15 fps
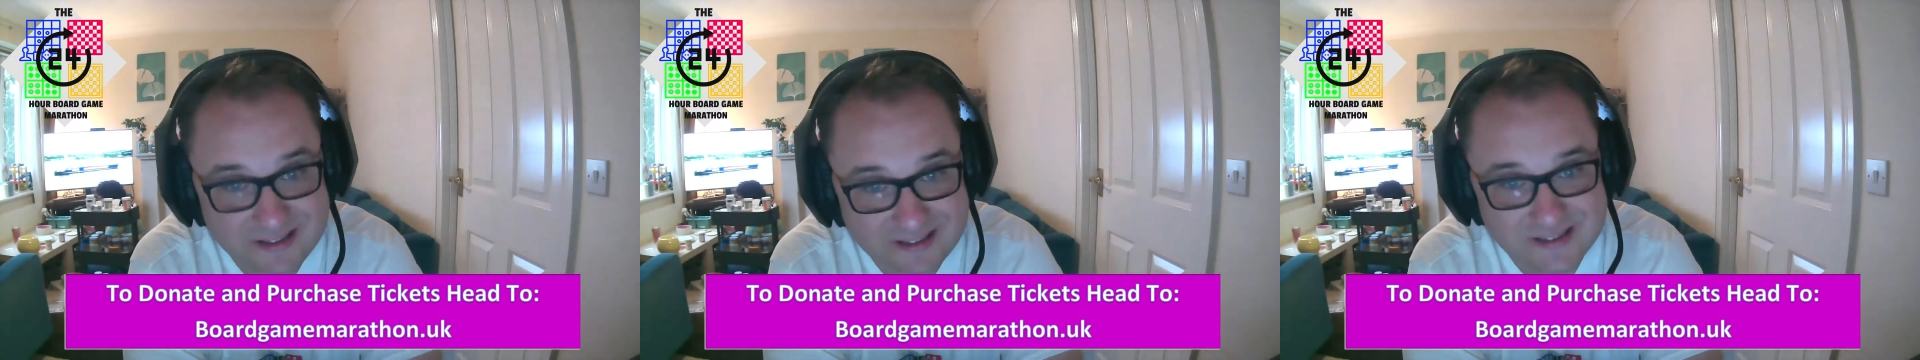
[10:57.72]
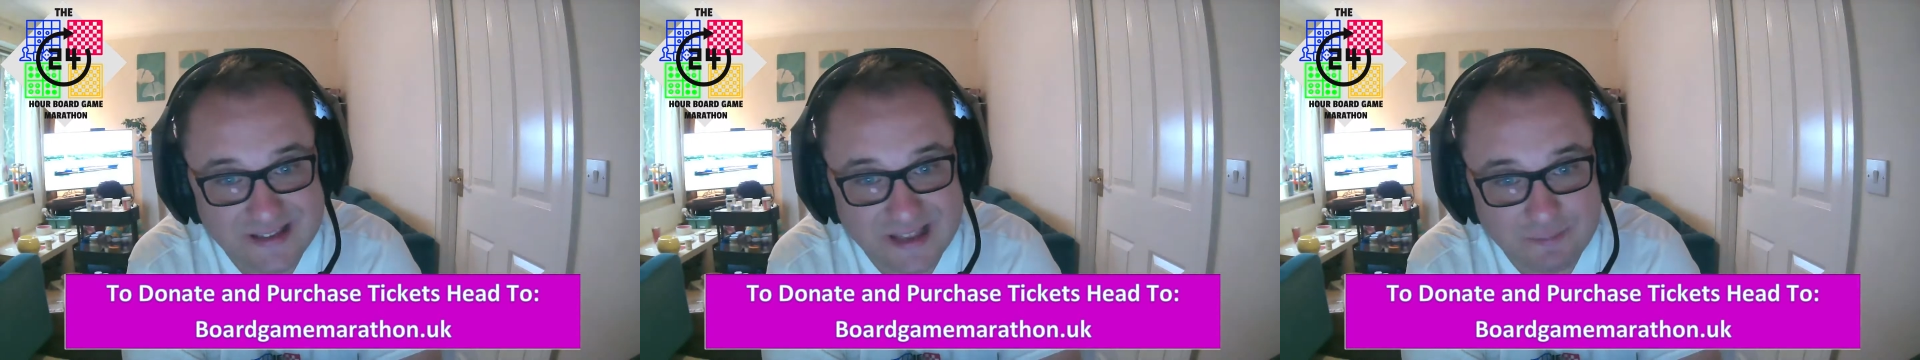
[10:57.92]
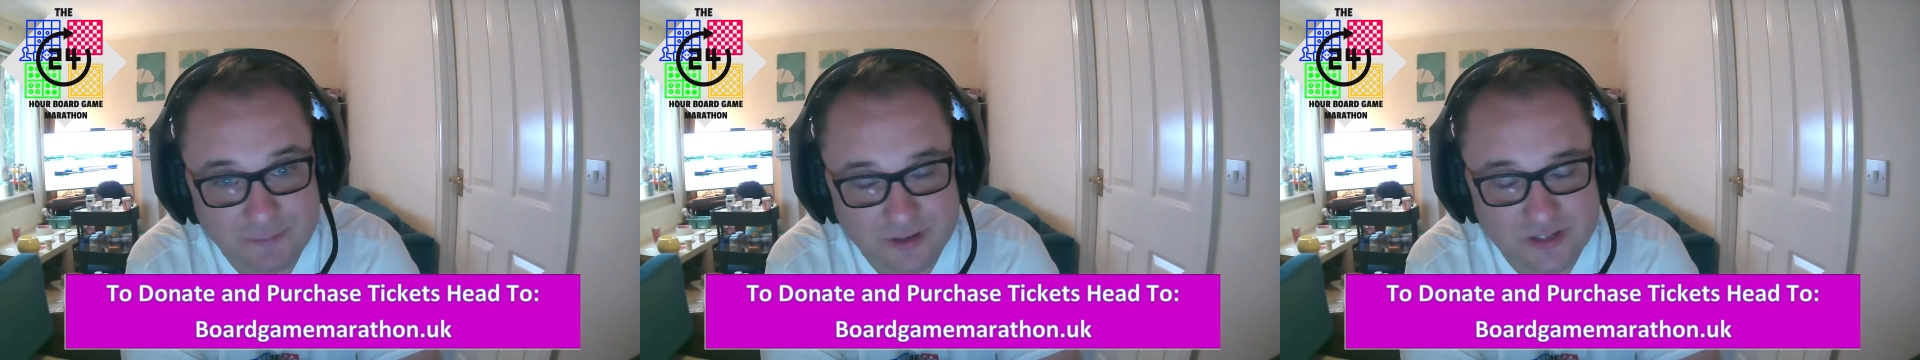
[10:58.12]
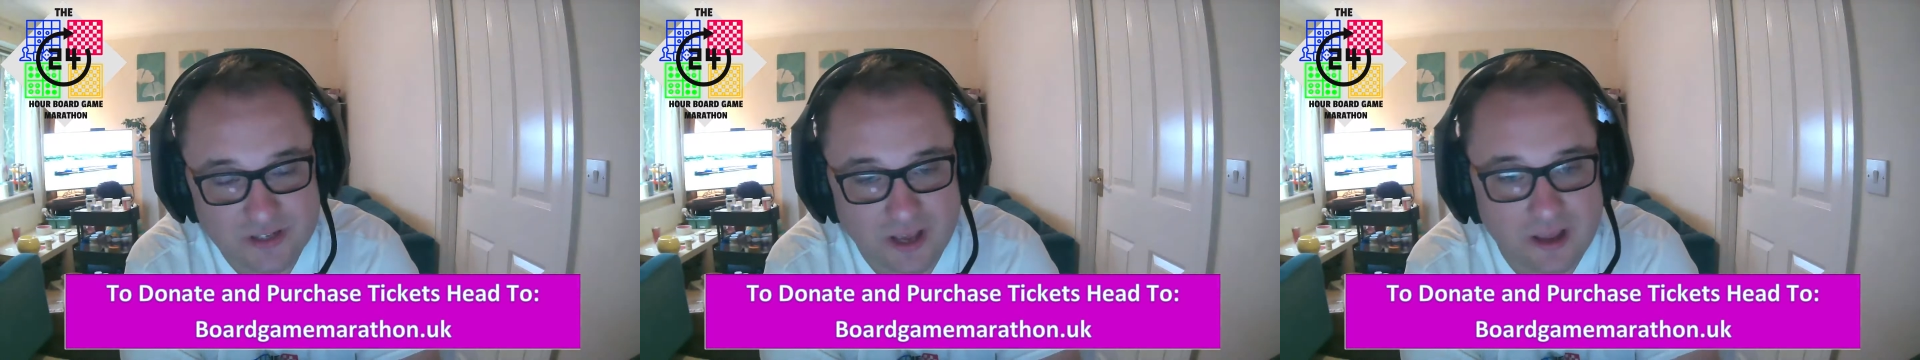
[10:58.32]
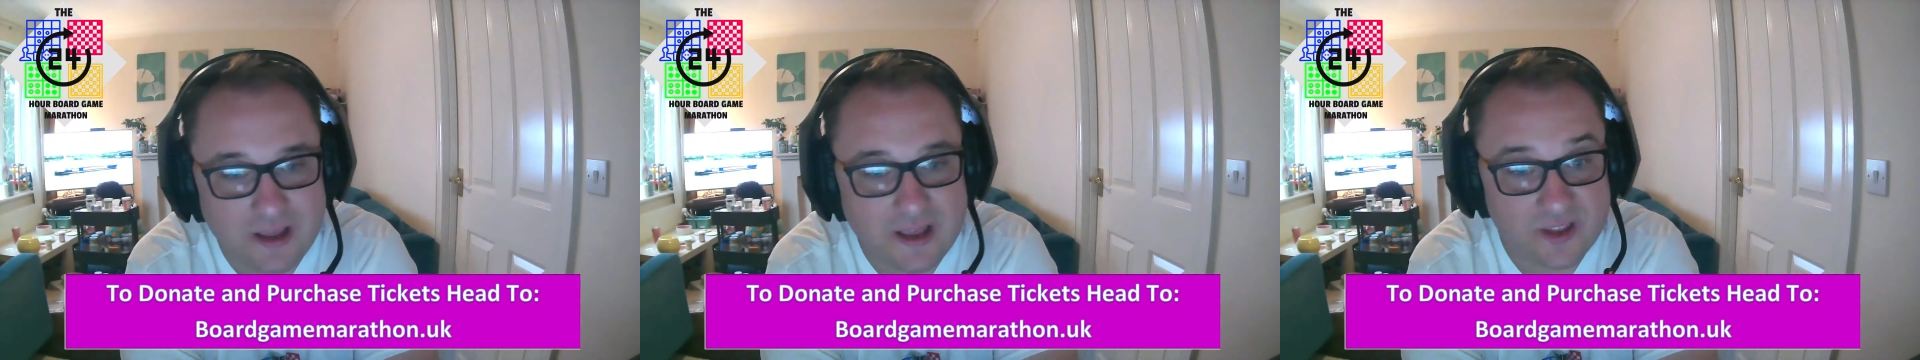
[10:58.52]
same this
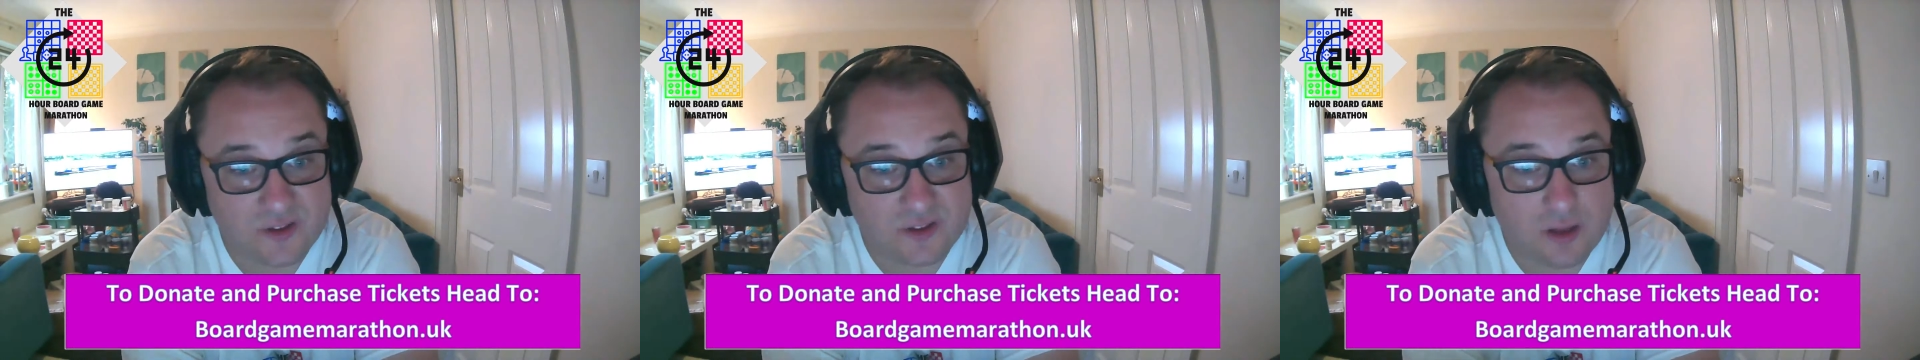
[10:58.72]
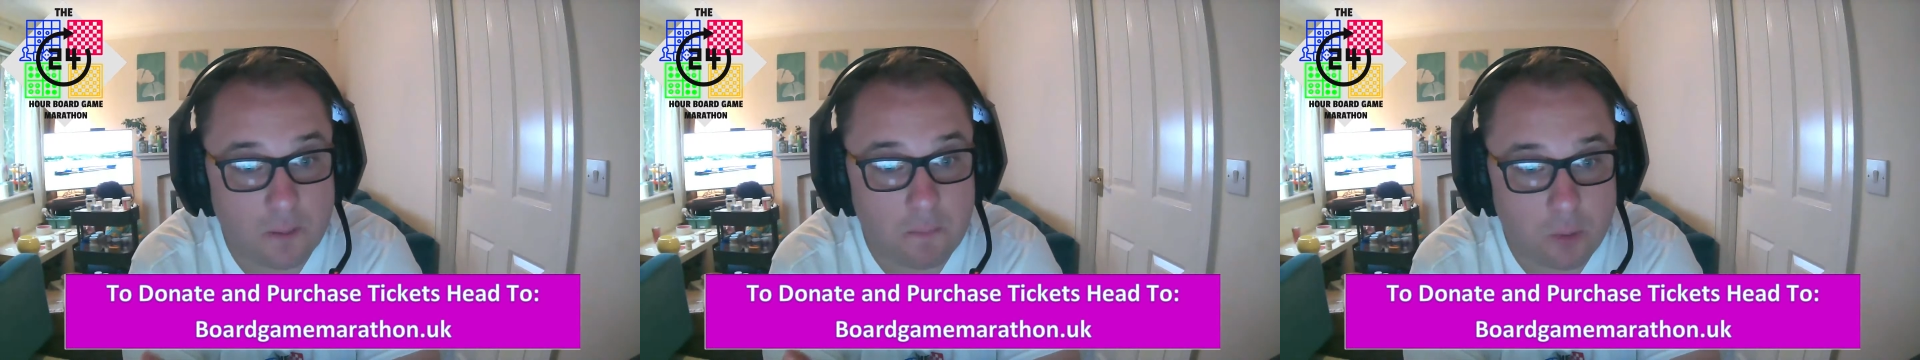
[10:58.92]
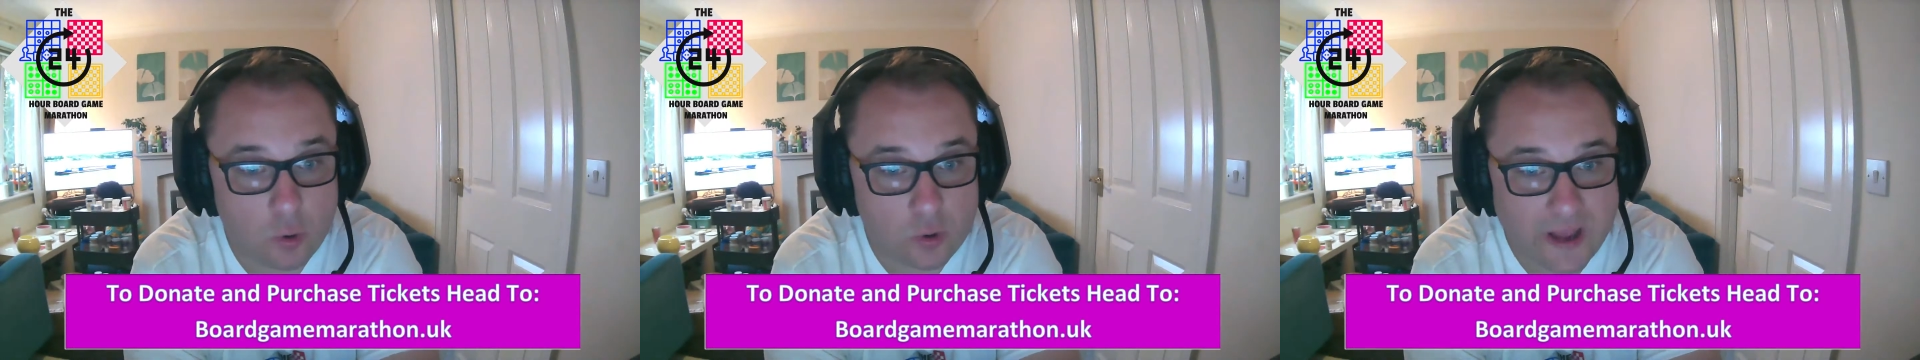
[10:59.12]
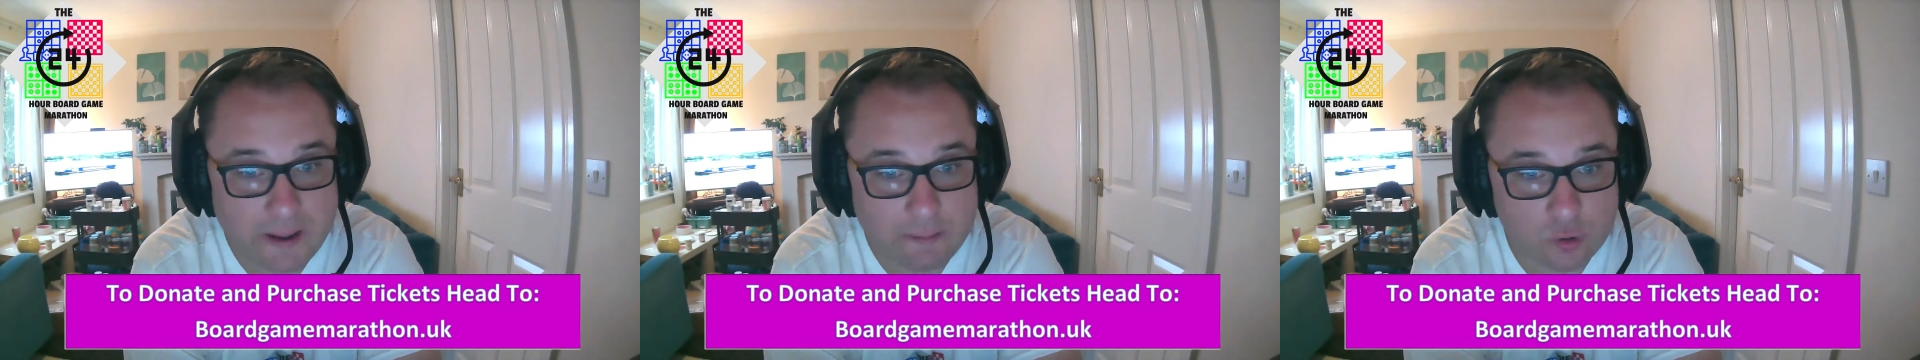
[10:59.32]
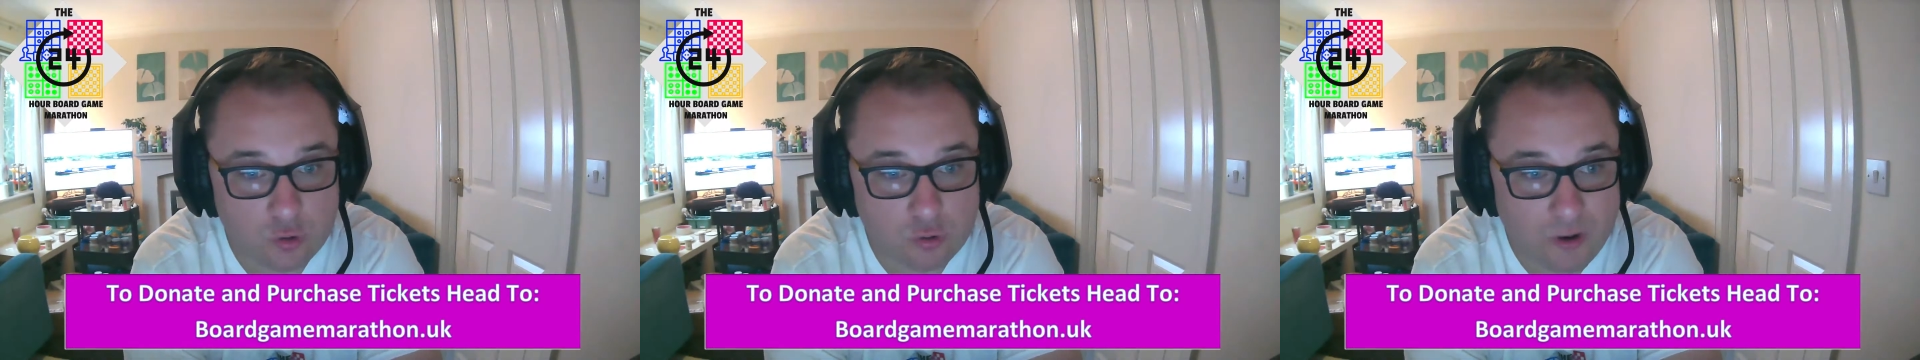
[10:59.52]
year, is Board
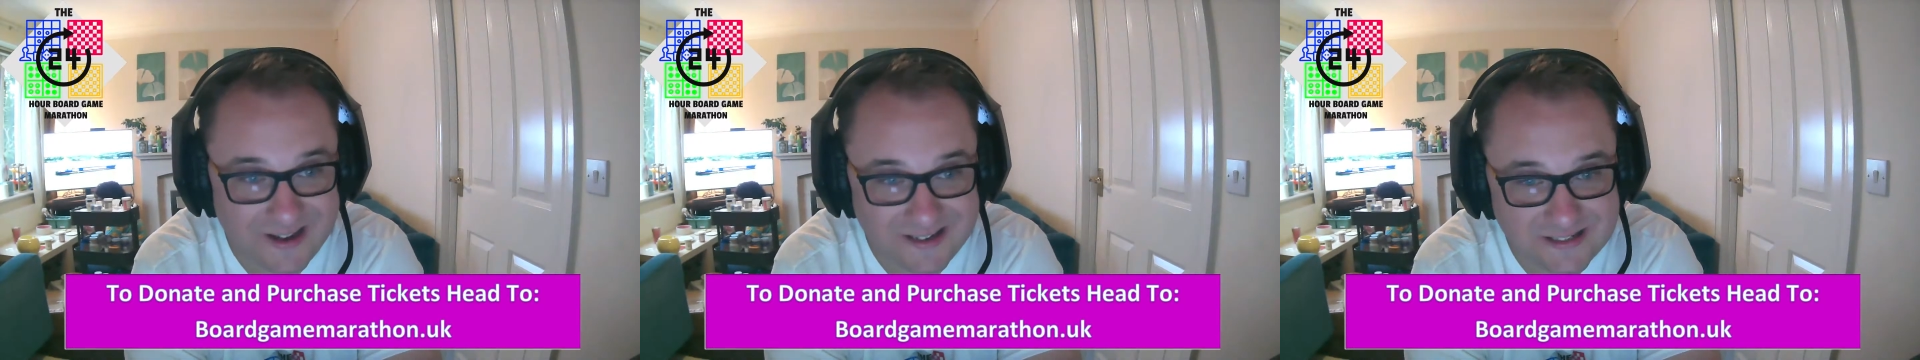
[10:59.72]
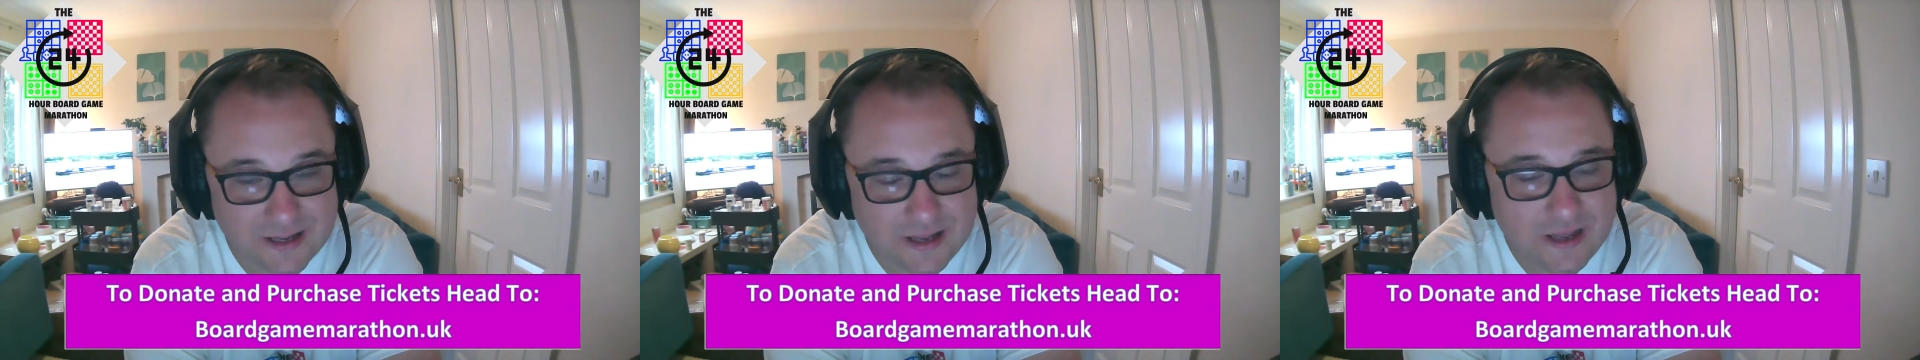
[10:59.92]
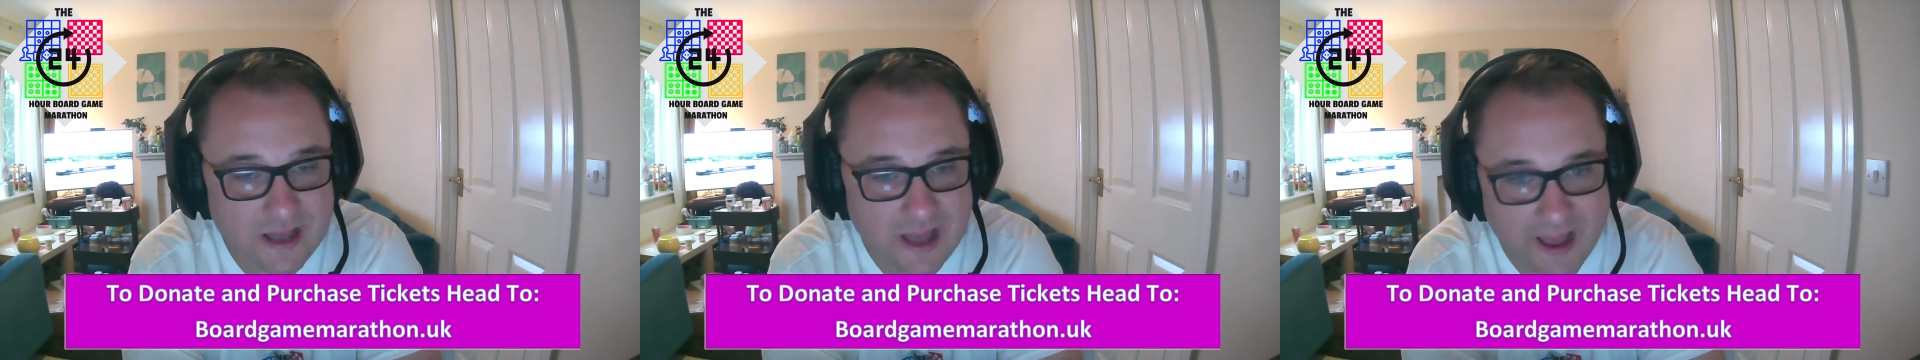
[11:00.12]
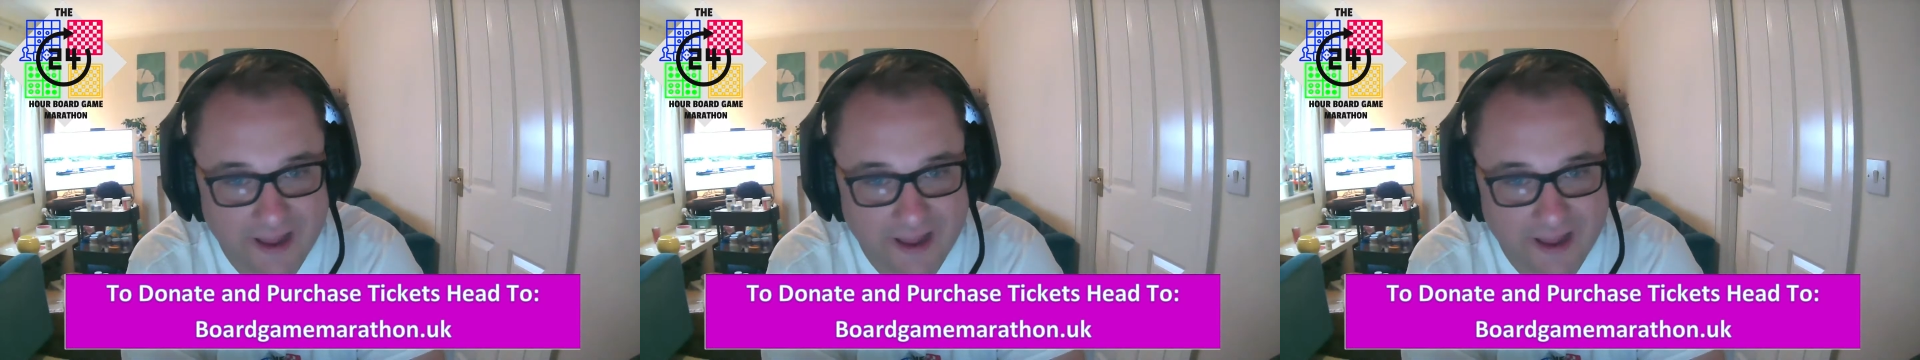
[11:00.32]
Game Crate, a